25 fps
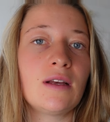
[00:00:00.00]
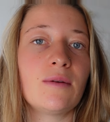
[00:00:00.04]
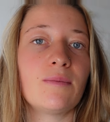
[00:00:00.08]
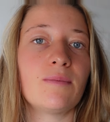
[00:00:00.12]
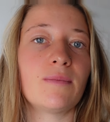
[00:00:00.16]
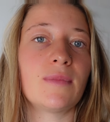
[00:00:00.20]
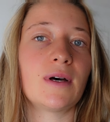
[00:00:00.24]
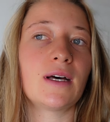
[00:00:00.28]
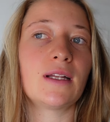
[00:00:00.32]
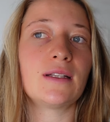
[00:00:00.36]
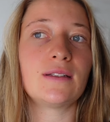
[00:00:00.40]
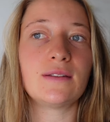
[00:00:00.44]

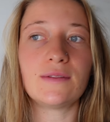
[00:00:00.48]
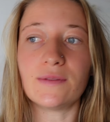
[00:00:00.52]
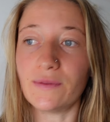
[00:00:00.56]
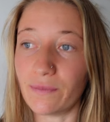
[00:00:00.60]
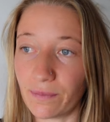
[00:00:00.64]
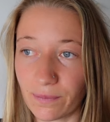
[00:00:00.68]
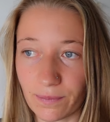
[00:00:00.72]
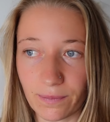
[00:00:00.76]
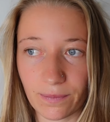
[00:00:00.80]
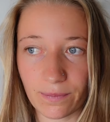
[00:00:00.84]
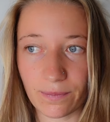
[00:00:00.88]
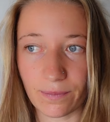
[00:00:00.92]
But
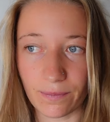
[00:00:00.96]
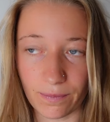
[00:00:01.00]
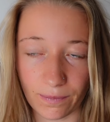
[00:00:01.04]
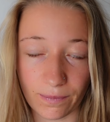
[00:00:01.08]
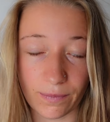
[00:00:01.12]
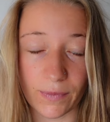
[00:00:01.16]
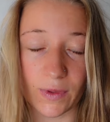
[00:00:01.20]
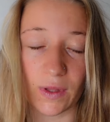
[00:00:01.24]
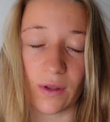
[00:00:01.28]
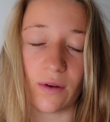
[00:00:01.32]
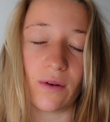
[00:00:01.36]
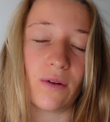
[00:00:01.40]

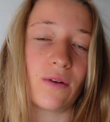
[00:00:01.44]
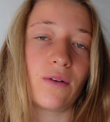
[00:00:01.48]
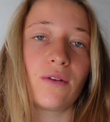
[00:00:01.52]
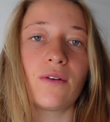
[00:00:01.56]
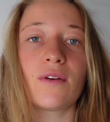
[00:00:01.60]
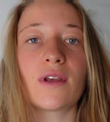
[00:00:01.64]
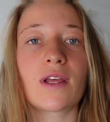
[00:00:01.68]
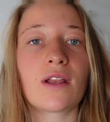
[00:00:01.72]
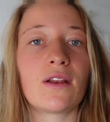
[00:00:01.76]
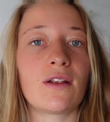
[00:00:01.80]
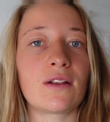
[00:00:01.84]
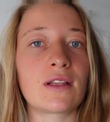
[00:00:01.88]
you know,
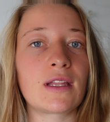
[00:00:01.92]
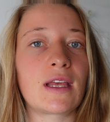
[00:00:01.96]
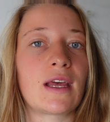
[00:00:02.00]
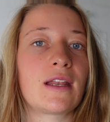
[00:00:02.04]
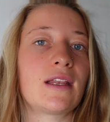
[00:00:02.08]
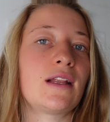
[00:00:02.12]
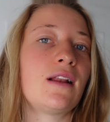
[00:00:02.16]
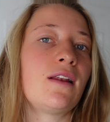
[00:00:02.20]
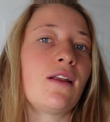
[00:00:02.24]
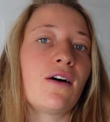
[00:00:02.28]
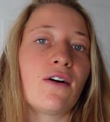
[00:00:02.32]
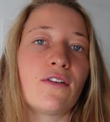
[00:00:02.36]
you cannot get
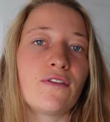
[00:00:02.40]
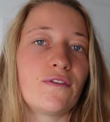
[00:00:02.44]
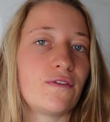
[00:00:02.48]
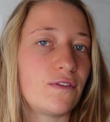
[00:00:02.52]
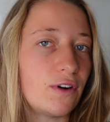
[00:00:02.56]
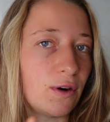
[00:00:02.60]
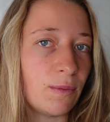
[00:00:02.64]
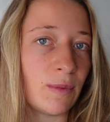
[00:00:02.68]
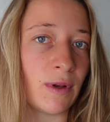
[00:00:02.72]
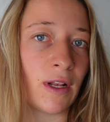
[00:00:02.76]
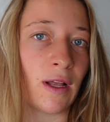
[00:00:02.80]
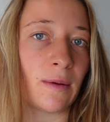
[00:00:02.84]
the love
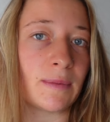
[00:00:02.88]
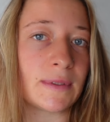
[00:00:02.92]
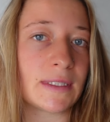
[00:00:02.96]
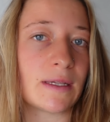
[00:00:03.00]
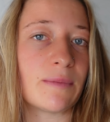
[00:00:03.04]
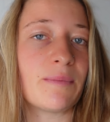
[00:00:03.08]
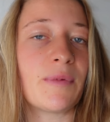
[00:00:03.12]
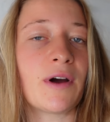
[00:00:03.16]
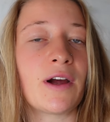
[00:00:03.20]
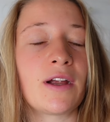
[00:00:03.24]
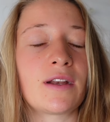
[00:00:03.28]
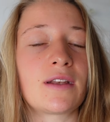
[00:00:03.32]
from an
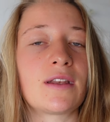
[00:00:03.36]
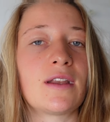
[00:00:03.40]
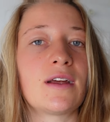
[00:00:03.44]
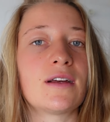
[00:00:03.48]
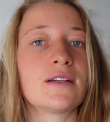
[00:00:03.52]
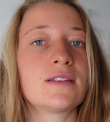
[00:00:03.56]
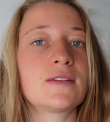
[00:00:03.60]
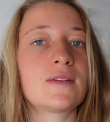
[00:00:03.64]
absent partner.